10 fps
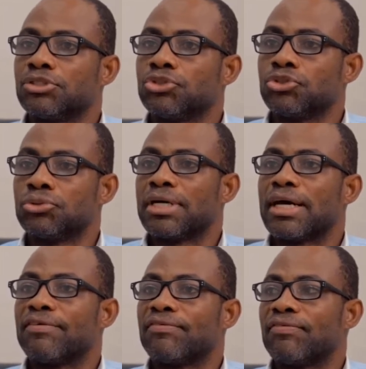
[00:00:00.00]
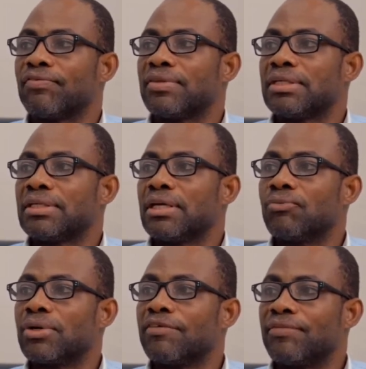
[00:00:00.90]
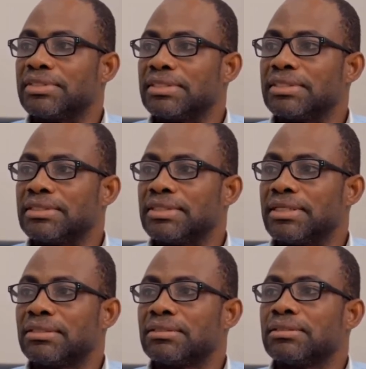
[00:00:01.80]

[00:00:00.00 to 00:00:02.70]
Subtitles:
should have a well-ventilated